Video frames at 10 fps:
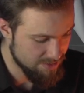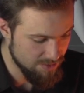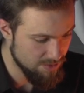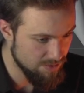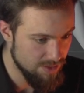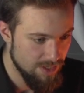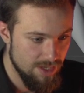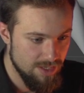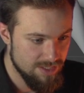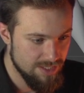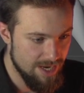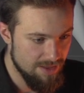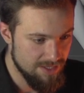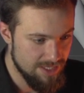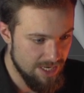So
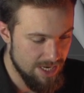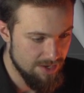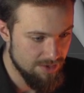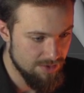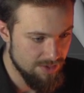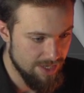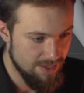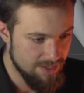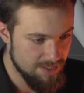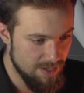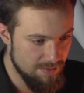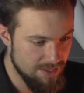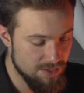scale this down like this maybe.